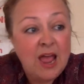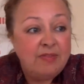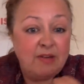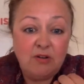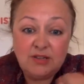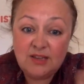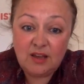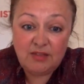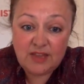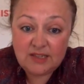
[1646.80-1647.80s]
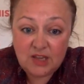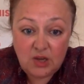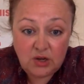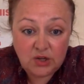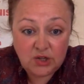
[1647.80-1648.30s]
There are certain things that
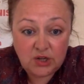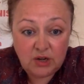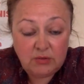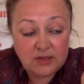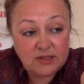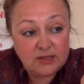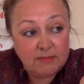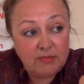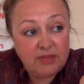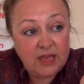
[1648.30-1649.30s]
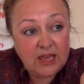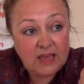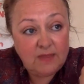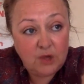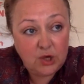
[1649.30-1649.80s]
you can do. There's something
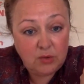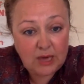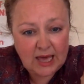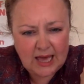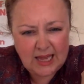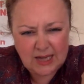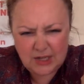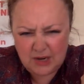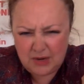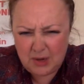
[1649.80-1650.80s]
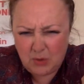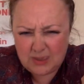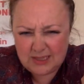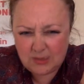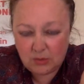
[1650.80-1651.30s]
in the UK, I don't know
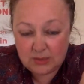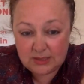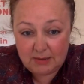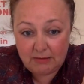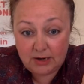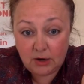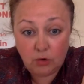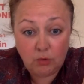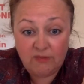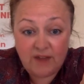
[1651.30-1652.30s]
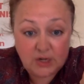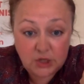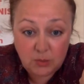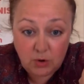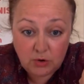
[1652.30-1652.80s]
what it's called in America, called
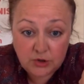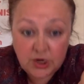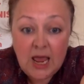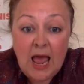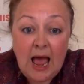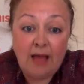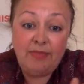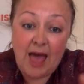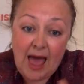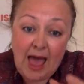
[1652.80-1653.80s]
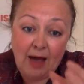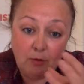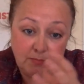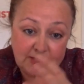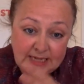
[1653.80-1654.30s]
Veggie Wash. And that
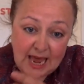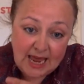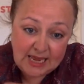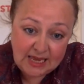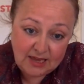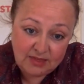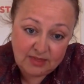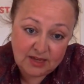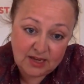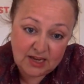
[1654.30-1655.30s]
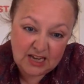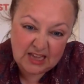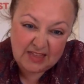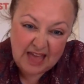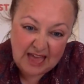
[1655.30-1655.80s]
helps take
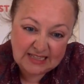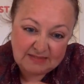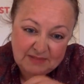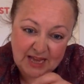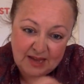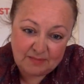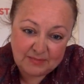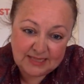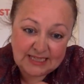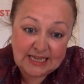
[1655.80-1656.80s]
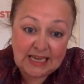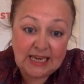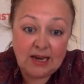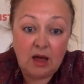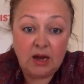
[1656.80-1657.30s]
that
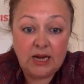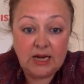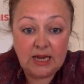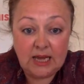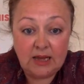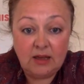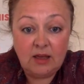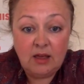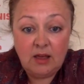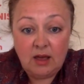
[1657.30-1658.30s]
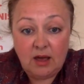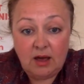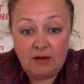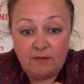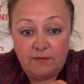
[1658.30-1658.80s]
sticky lining
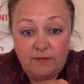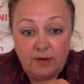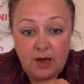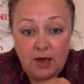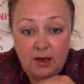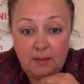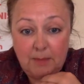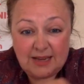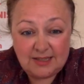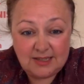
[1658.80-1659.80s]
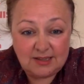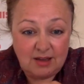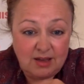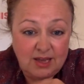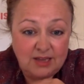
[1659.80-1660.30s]
of
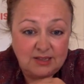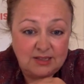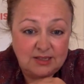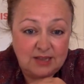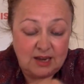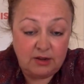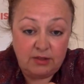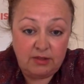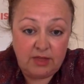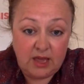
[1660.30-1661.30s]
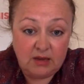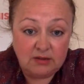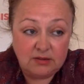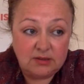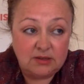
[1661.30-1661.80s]
pesticides and other
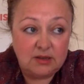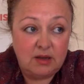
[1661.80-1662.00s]
things.